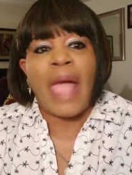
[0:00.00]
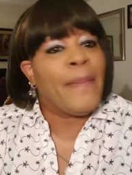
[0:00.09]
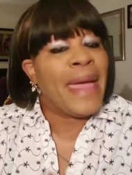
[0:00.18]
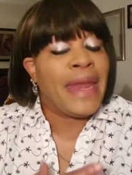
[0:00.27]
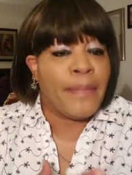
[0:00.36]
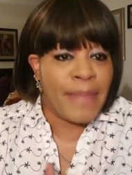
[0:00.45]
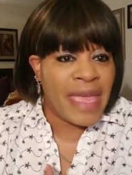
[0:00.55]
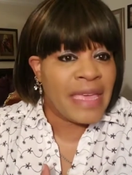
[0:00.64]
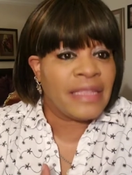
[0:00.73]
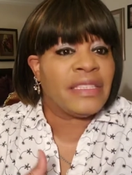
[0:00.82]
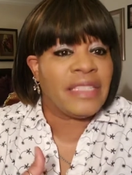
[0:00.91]
made
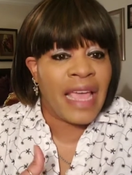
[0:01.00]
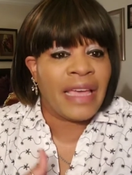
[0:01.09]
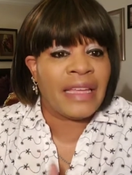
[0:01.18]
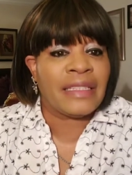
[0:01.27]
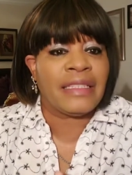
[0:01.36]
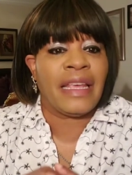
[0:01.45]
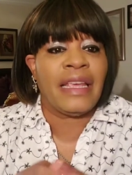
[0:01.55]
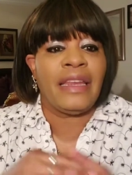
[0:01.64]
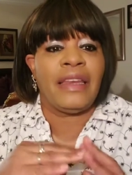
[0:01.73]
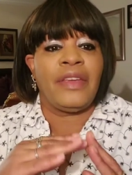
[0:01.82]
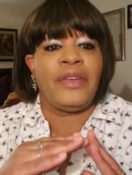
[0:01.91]
amends, yes.
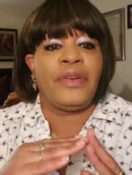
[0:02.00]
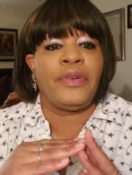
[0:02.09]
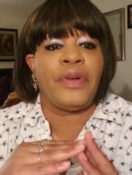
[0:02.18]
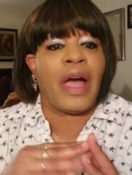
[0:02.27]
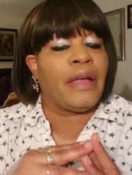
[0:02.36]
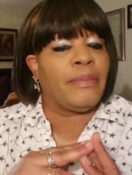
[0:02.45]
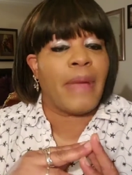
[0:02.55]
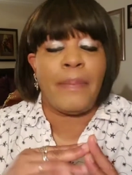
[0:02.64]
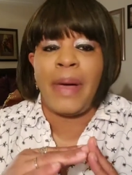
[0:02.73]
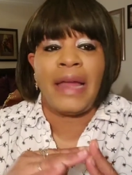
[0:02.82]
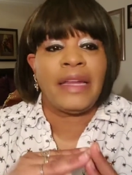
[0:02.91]
And,
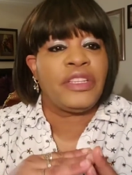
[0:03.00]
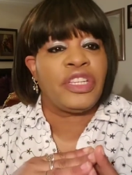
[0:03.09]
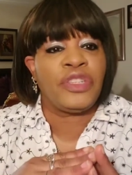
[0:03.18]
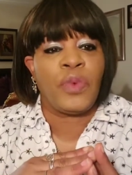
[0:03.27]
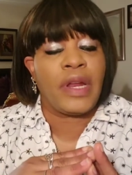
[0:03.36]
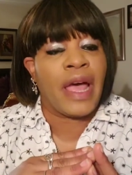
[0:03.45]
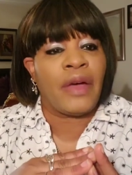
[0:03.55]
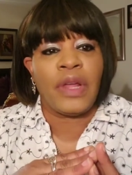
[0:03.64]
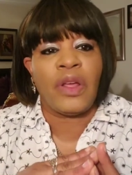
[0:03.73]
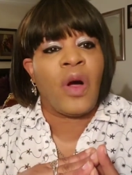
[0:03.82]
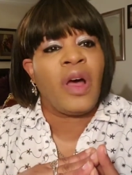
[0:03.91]
my apologies went
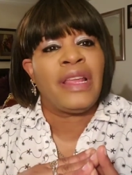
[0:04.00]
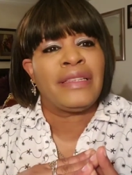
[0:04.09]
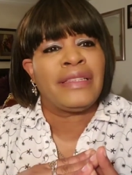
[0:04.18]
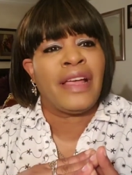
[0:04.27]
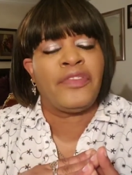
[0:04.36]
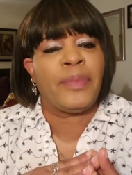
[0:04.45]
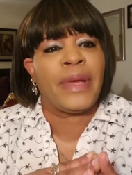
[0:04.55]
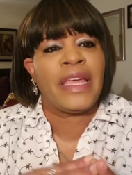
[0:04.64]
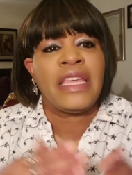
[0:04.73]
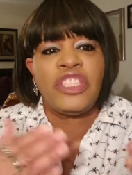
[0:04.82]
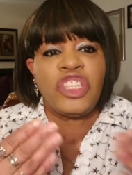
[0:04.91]
out and all that stuff.
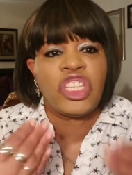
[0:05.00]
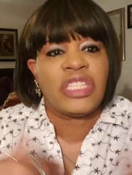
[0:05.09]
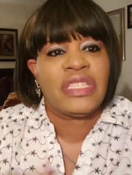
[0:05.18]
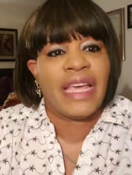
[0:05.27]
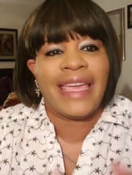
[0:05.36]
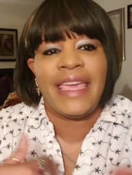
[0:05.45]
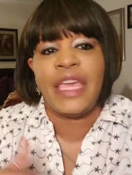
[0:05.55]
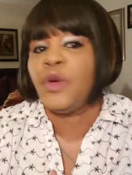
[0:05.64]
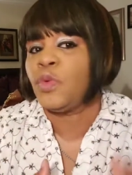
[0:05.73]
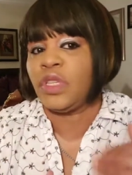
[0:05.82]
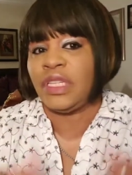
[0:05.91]
But it just, the
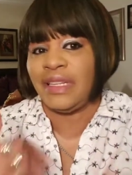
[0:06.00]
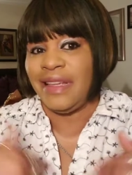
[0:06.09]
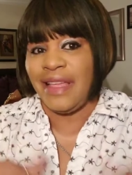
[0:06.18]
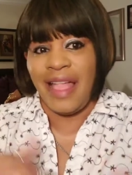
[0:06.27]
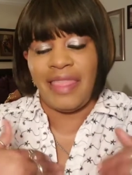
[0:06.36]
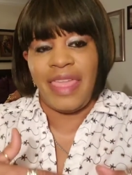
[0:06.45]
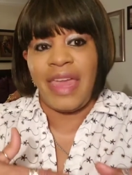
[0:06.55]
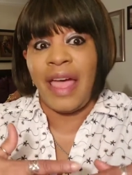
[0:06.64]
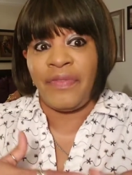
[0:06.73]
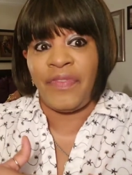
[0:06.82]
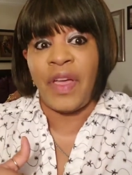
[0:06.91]
guilt
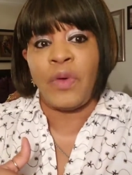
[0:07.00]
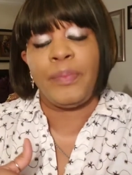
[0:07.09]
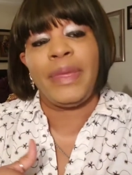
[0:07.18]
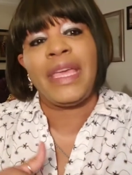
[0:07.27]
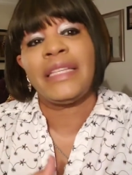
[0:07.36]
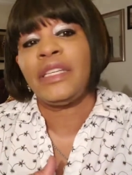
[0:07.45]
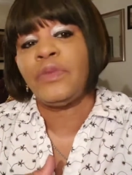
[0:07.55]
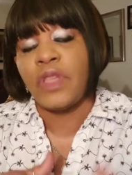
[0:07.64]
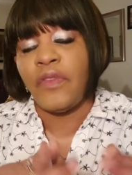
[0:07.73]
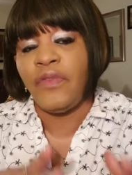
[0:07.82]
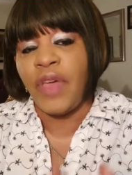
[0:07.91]
that I felt because it
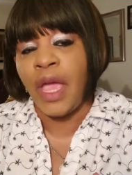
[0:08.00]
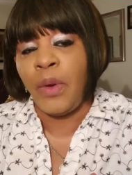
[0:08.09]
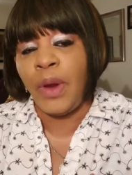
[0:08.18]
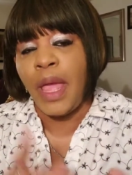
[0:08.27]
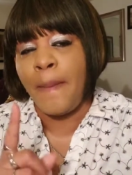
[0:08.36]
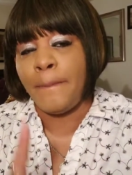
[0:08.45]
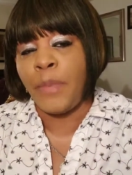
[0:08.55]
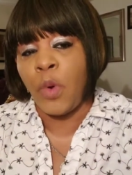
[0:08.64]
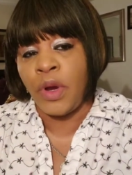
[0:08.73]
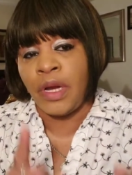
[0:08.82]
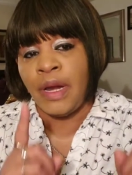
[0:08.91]
was a very
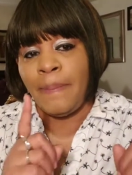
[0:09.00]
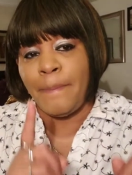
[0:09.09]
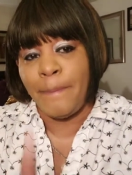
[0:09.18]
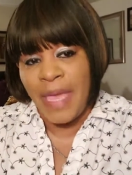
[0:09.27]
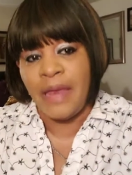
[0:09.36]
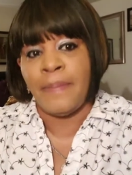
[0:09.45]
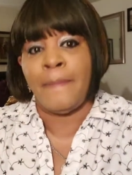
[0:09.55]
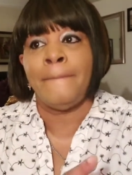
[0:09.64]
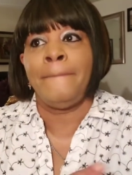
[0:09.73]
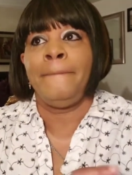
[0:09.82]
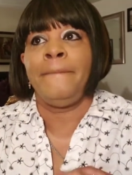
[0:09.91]
important
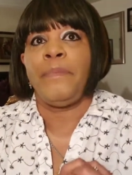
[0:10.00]
meeting.